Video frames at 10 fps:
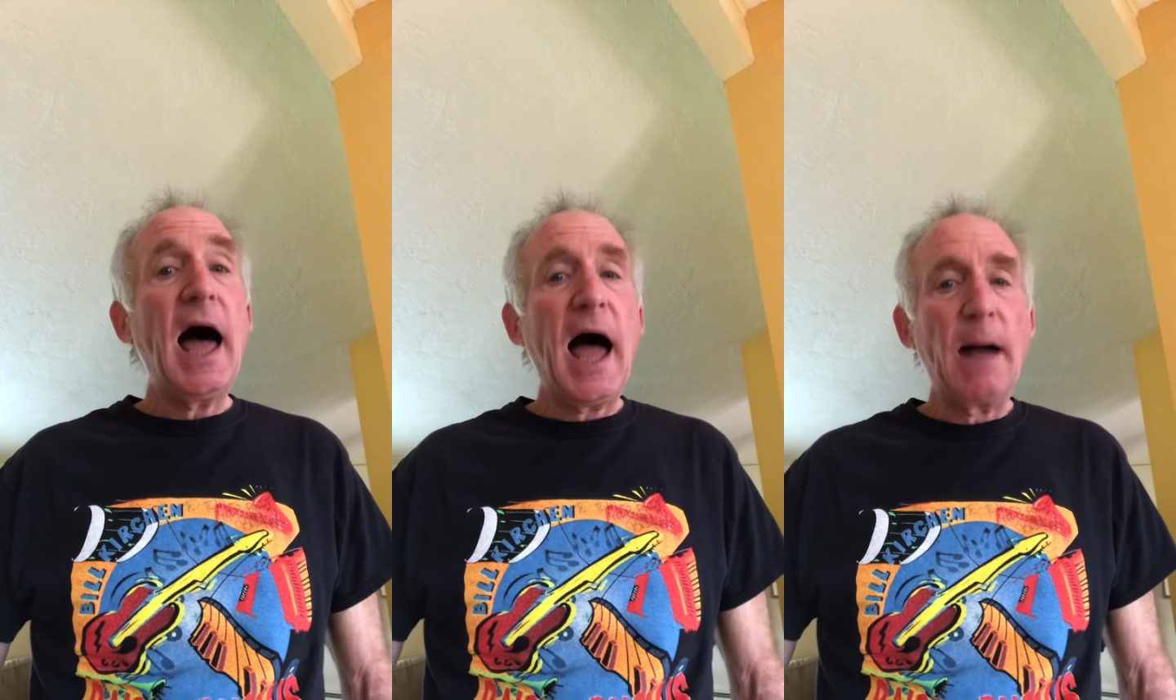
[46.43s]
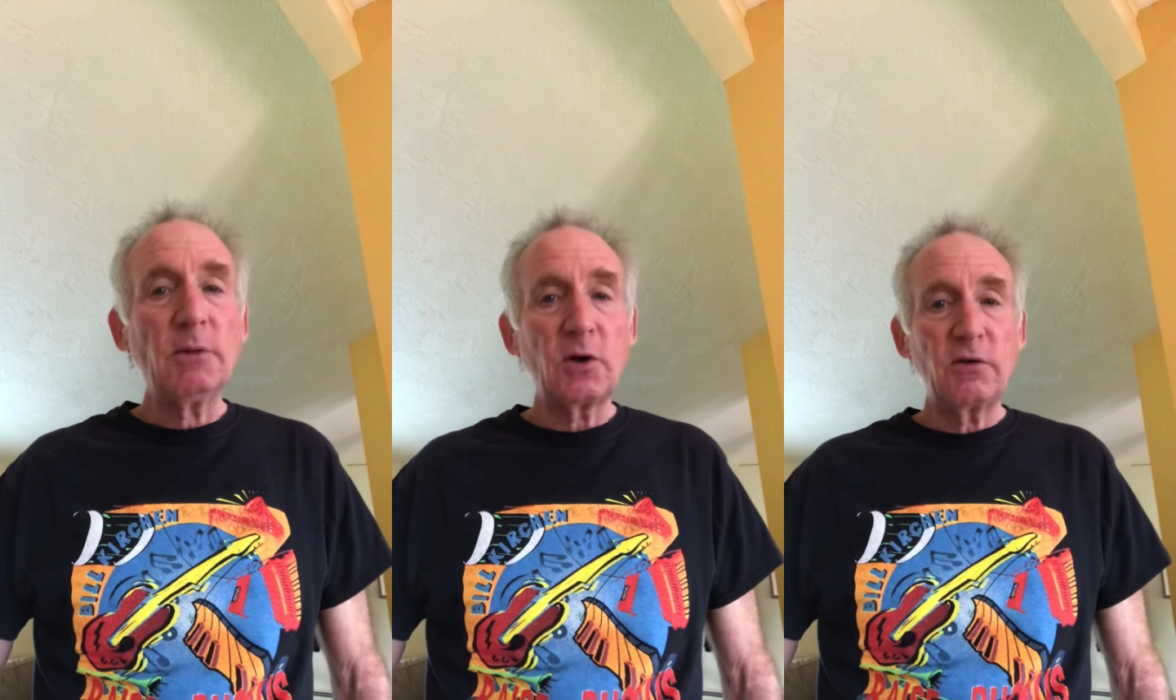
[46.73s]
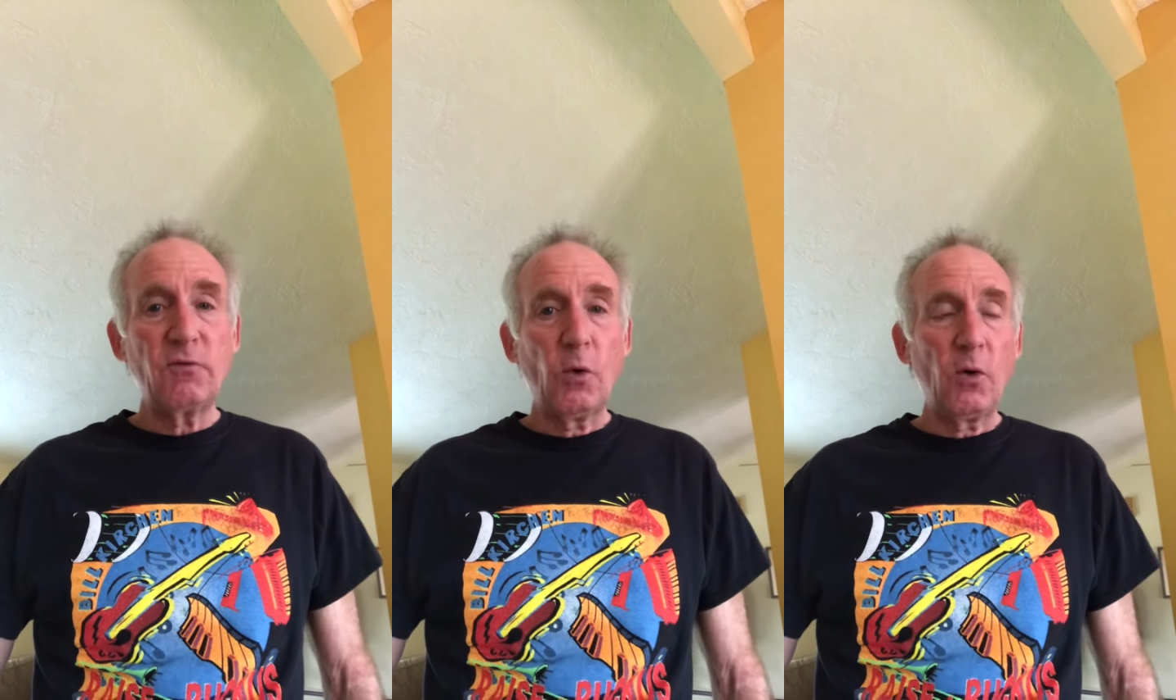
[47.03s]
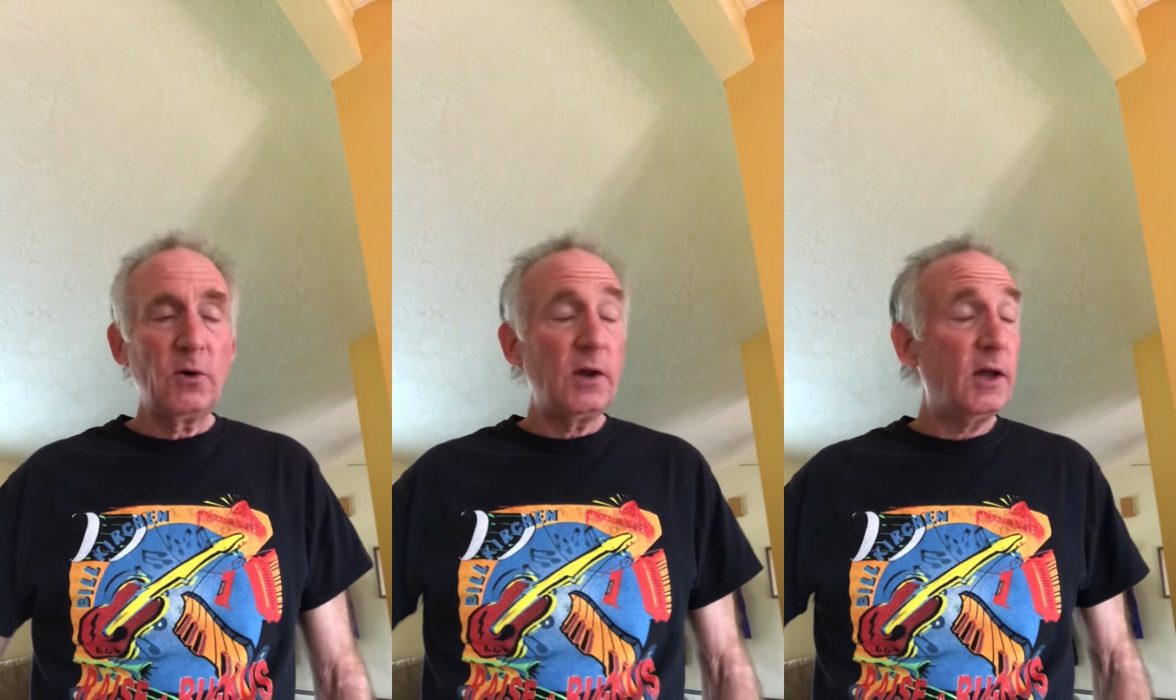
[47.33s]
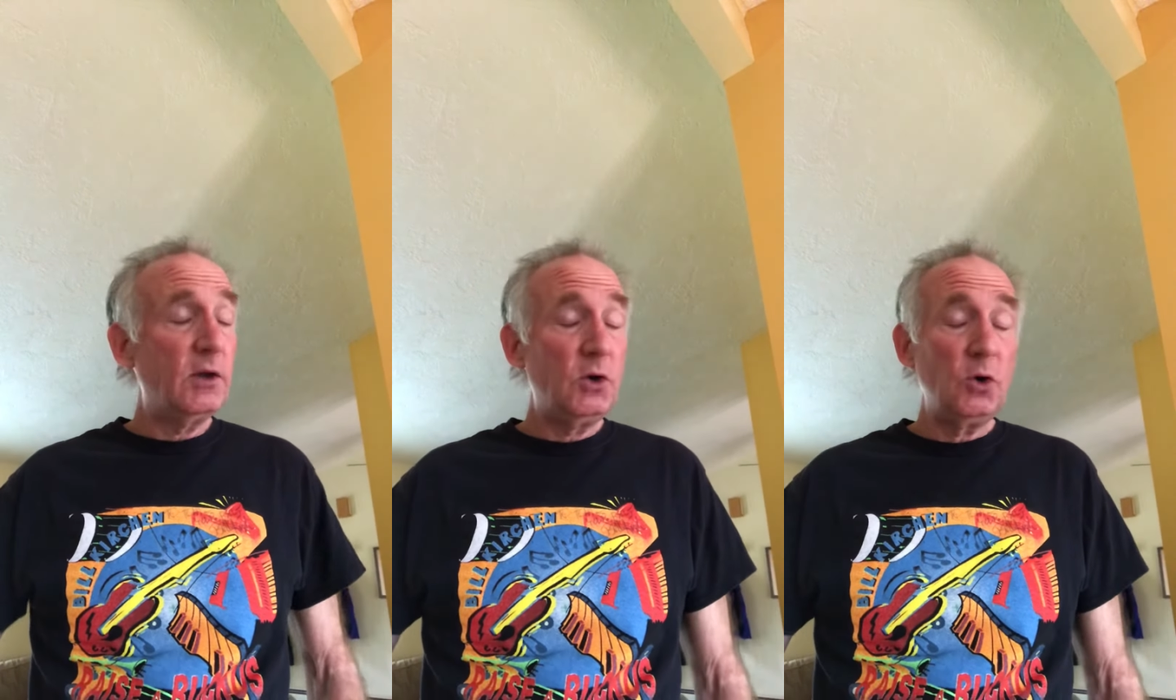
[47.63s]
I'm looking forward
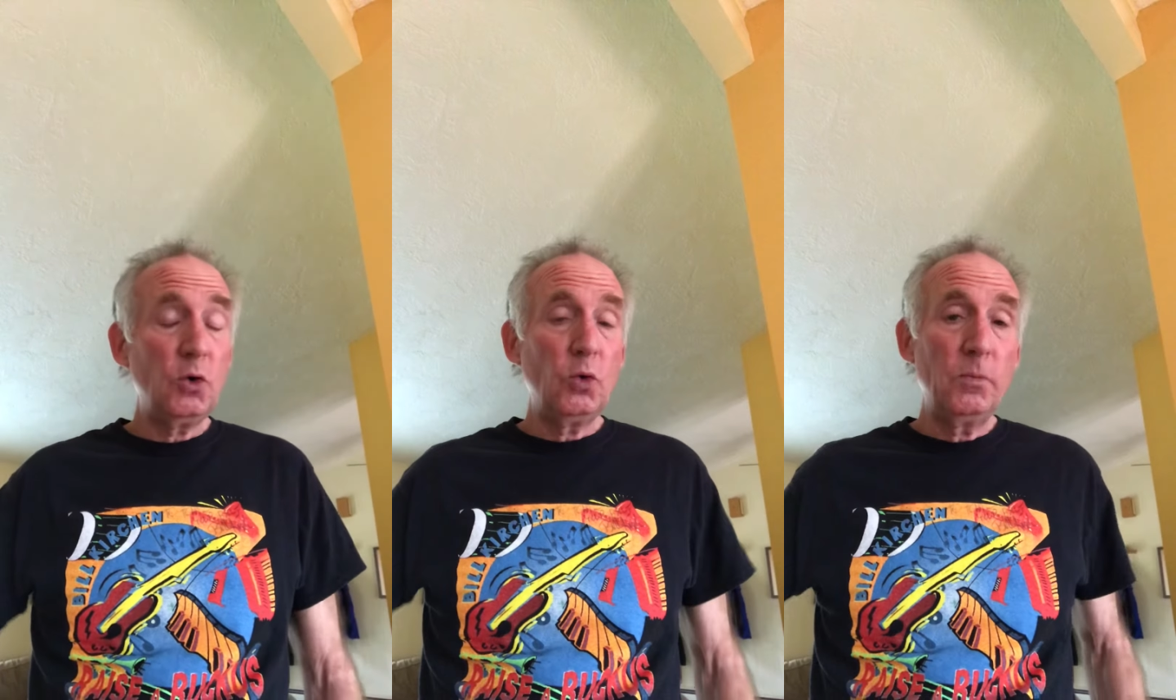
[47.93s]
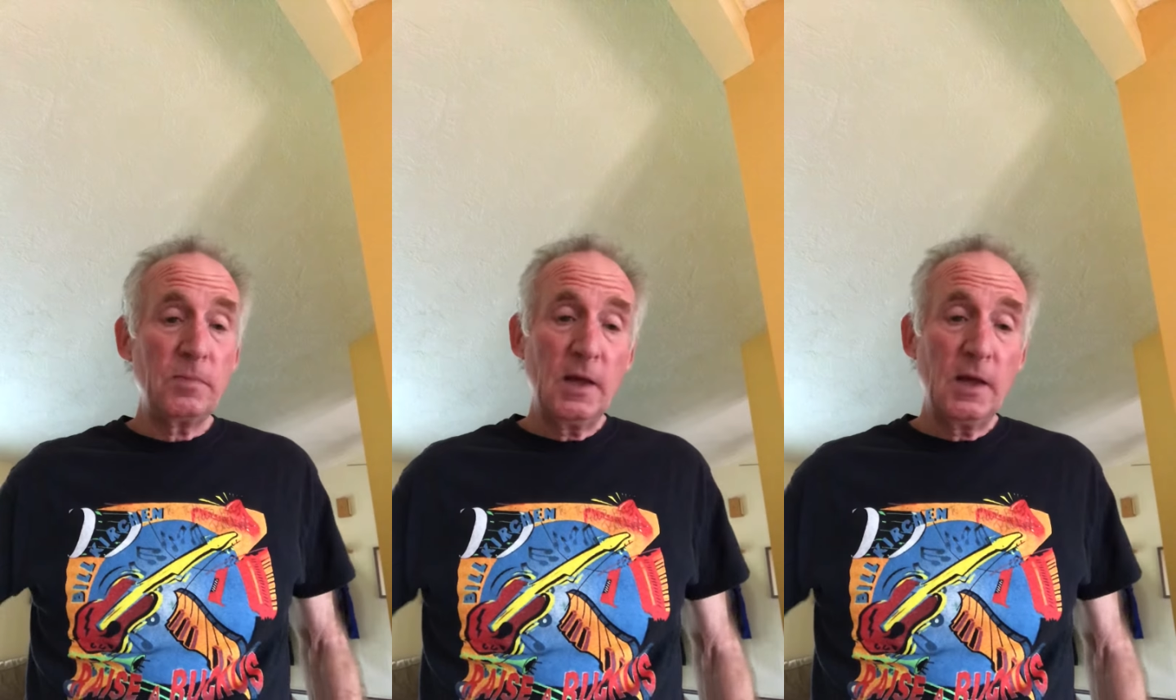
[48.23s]
to